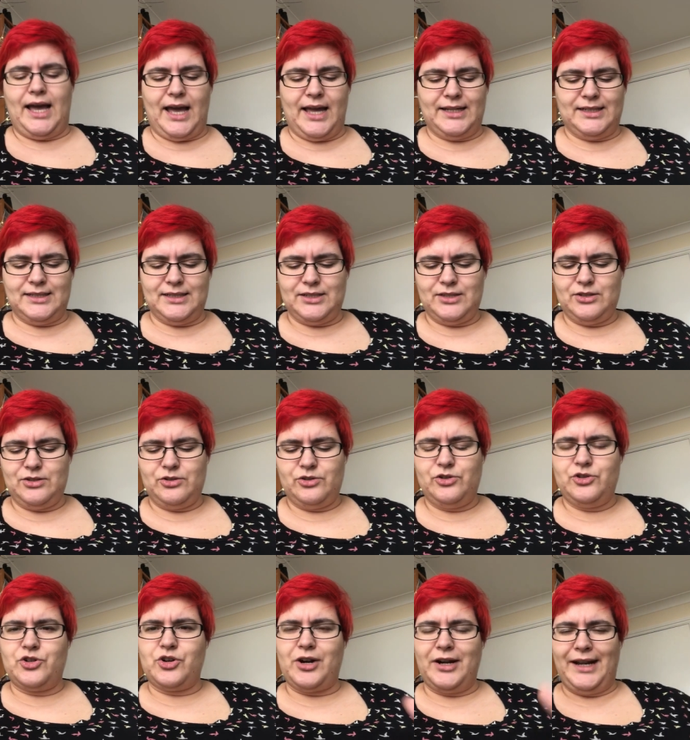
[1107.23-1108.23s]
and
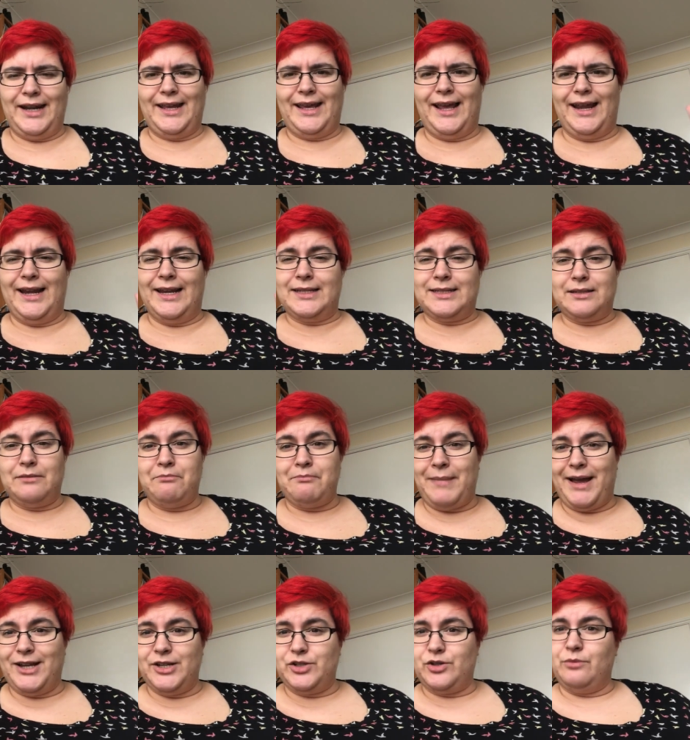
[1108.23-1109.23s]
trying to get it to
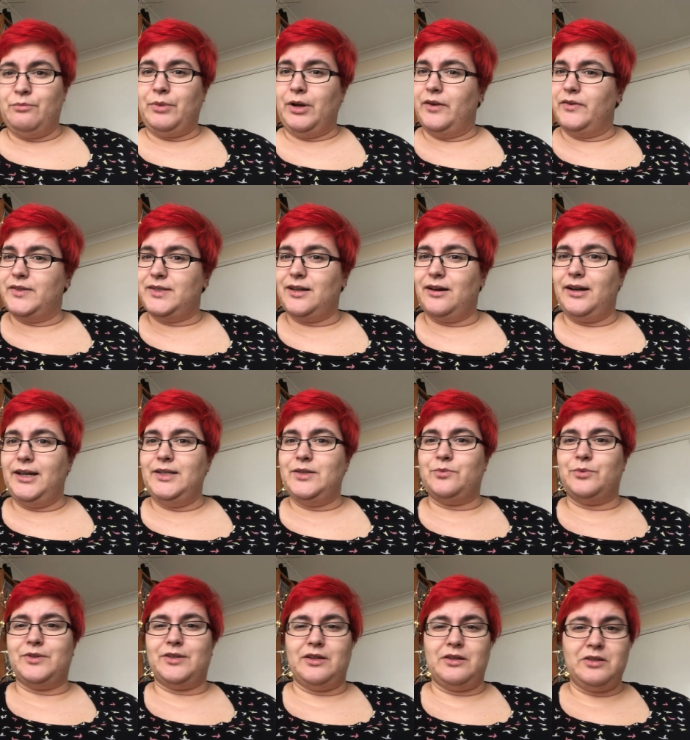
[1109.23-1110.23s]
match on both
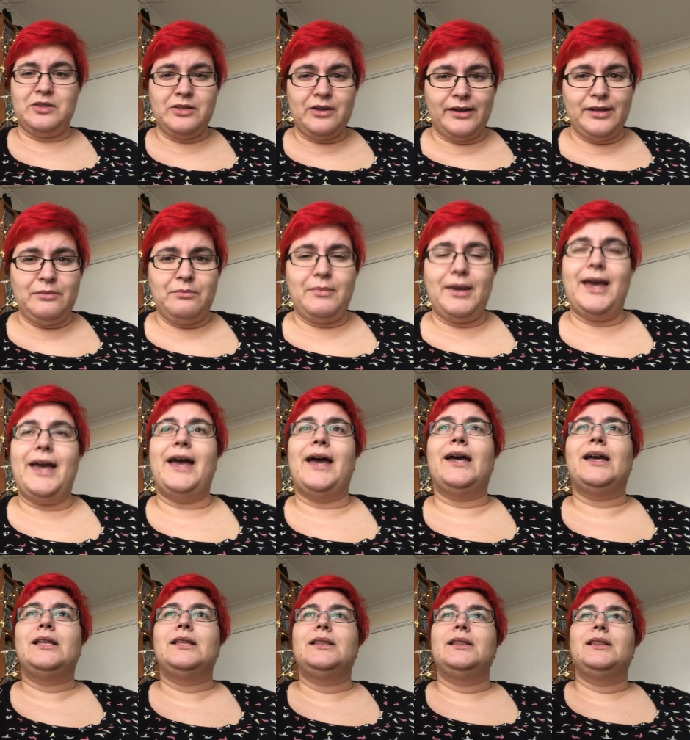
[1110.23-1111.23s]
sides was a
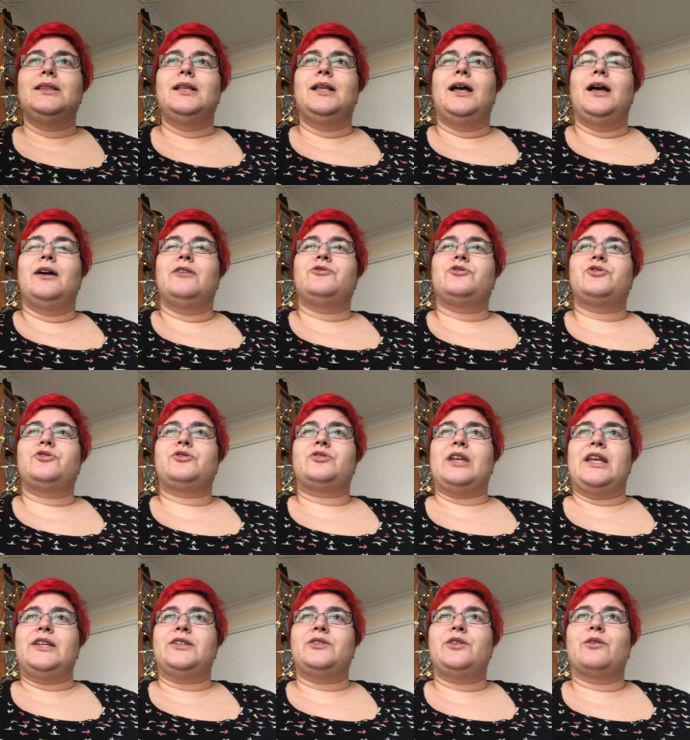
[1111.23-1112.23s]
nightmare.
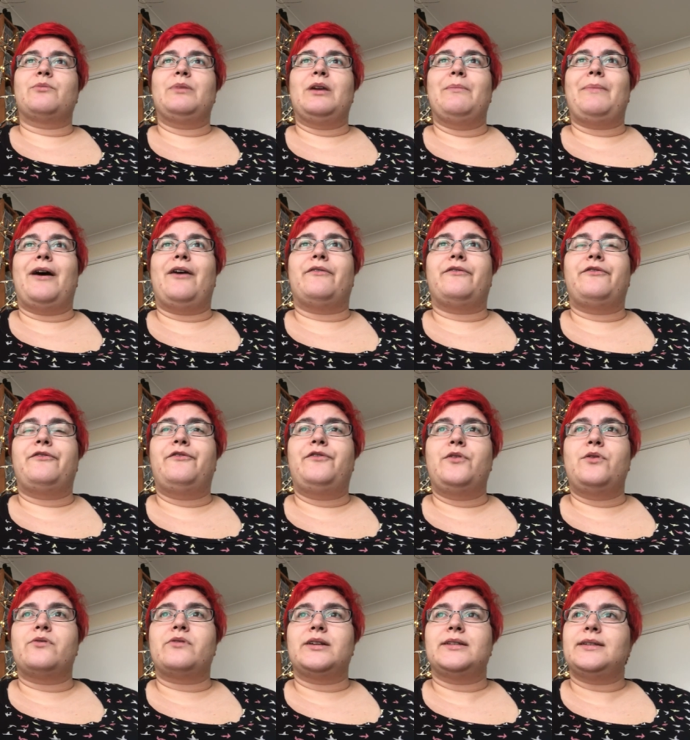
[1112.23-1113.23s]
It took me about
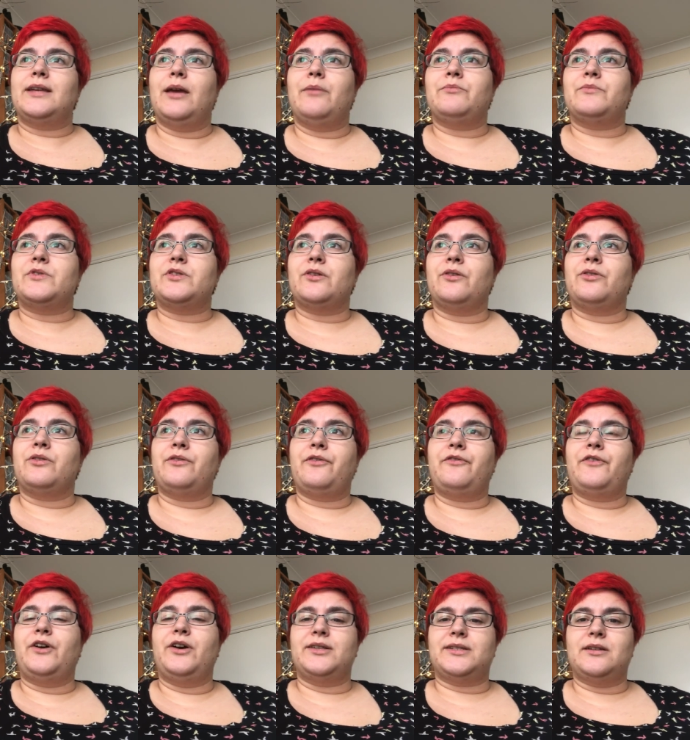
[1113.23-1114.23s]
four attempts on the
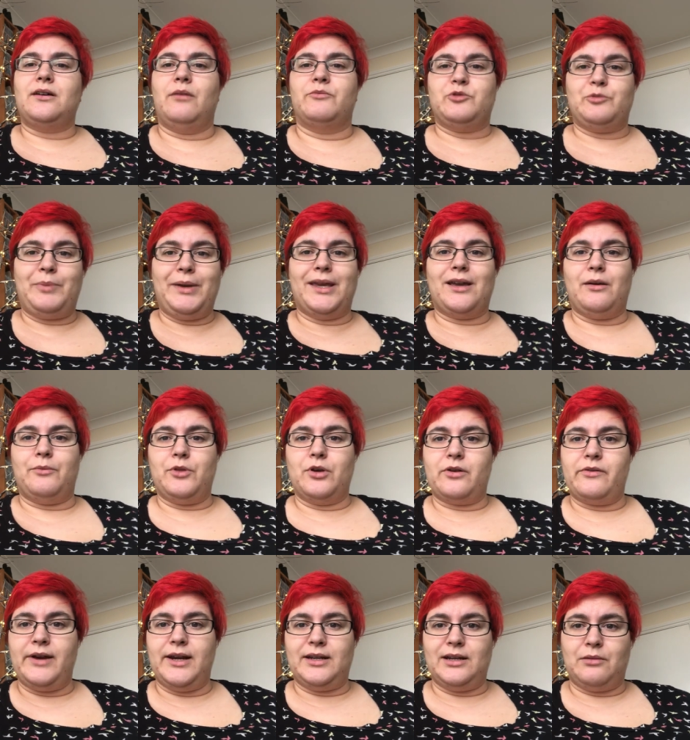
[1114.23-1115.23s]
first arm to pick up the
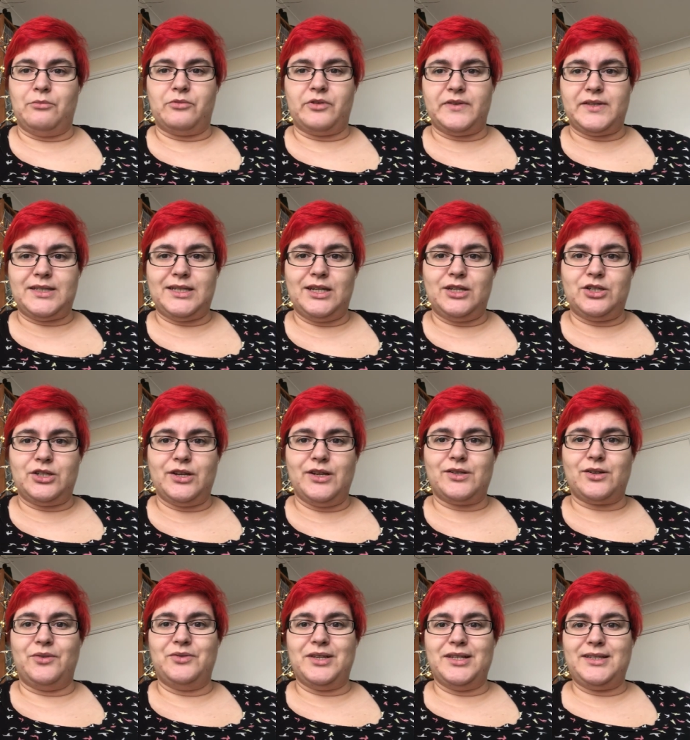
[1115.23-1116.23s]
correct number of
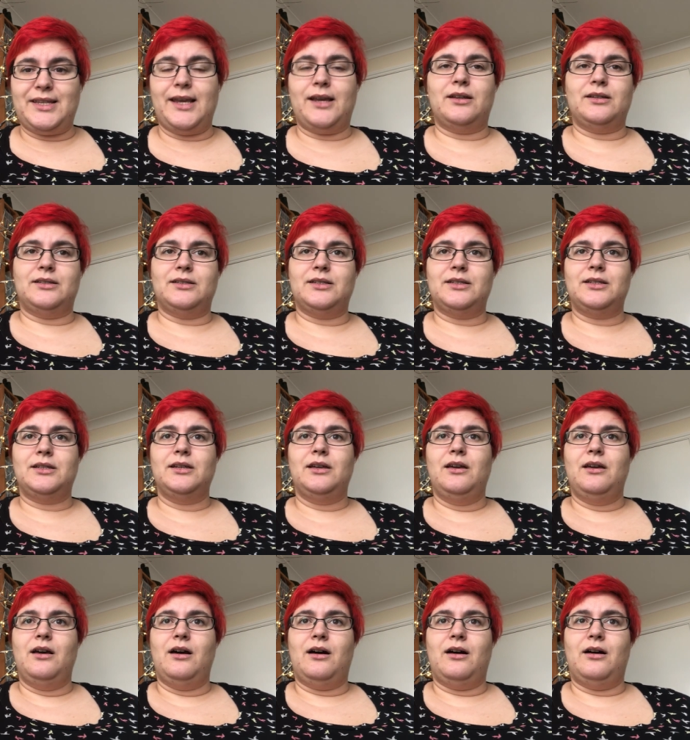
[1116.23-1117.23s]
stitches. On the second
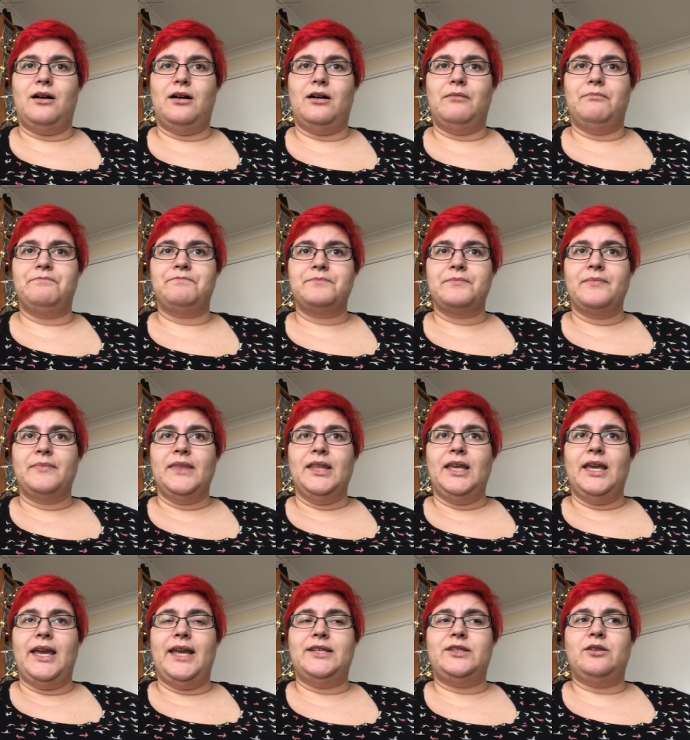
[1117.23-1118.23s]
arm,
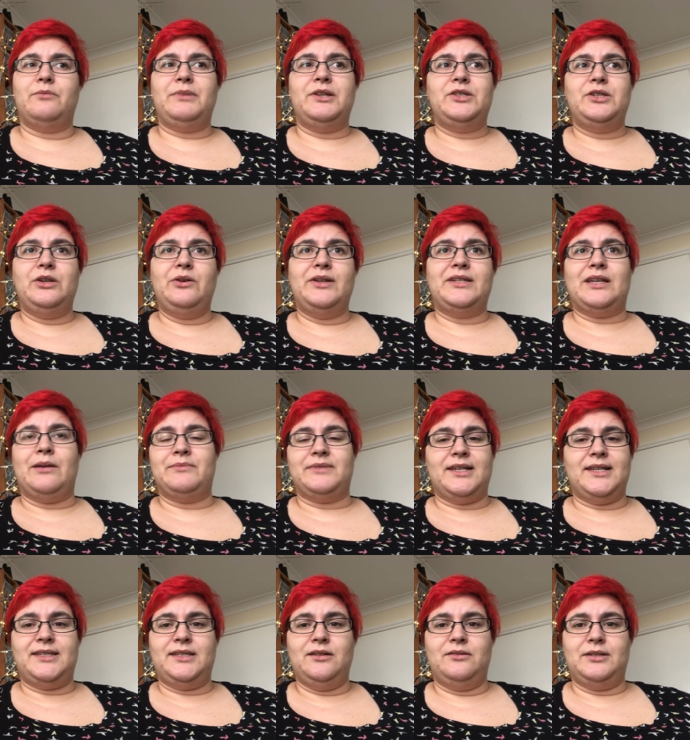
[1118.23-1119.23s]
it took me two attempts.
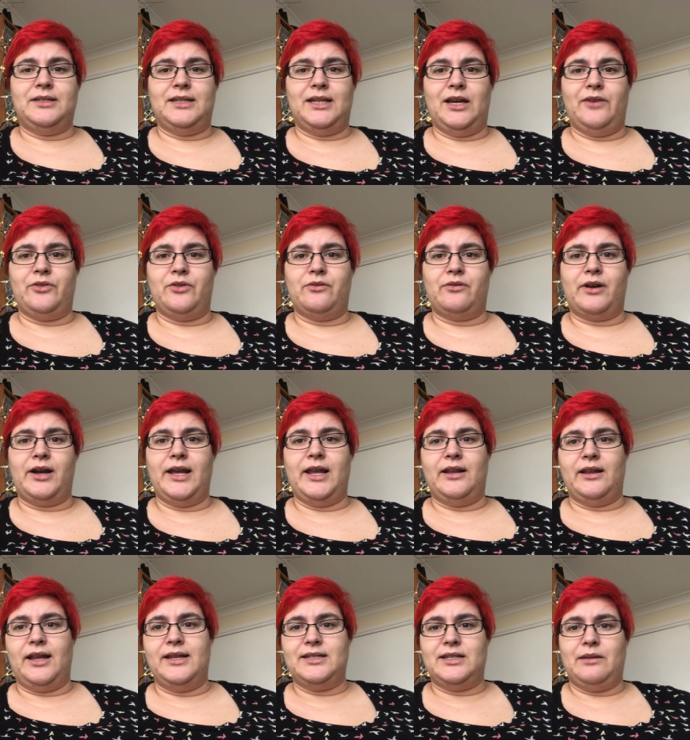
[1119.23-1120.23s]
I still didn't have the right
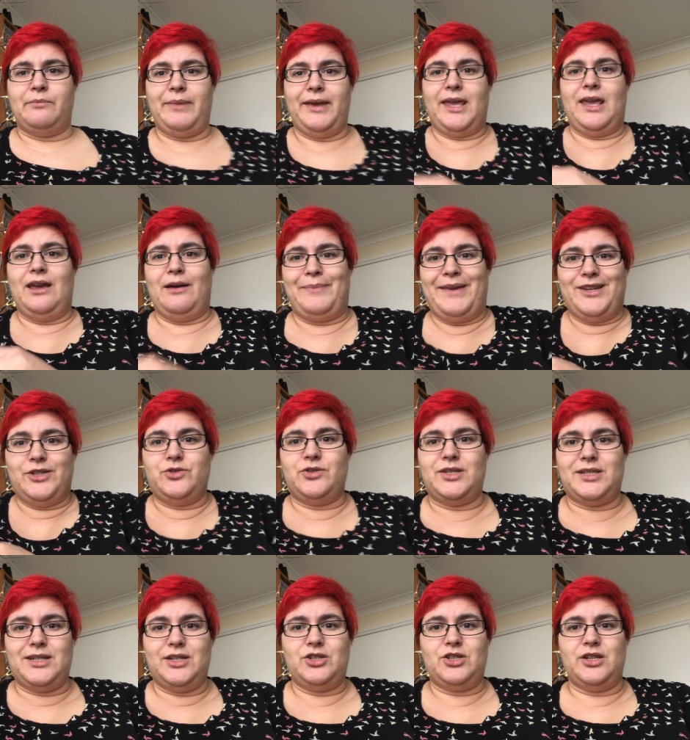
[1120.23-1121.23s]
and I ended up picking up extra
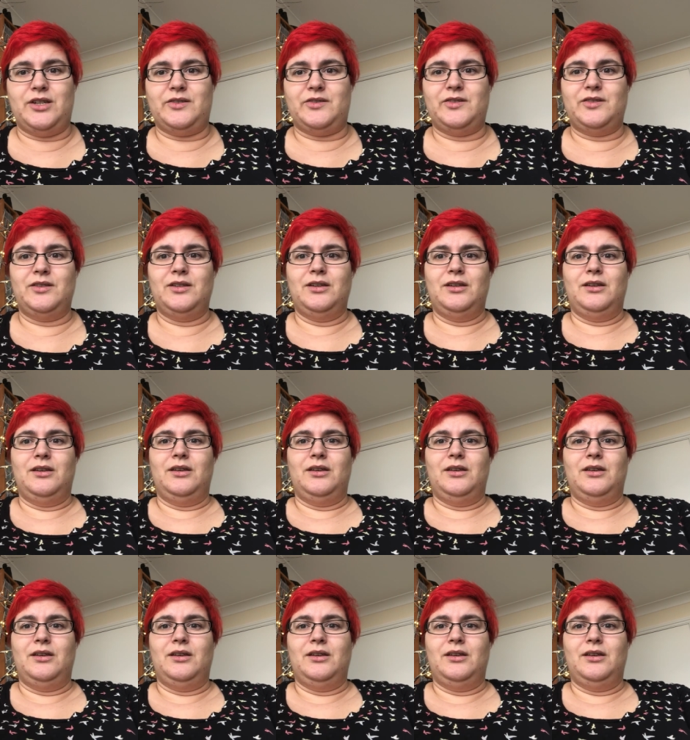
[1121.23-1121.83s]
stitches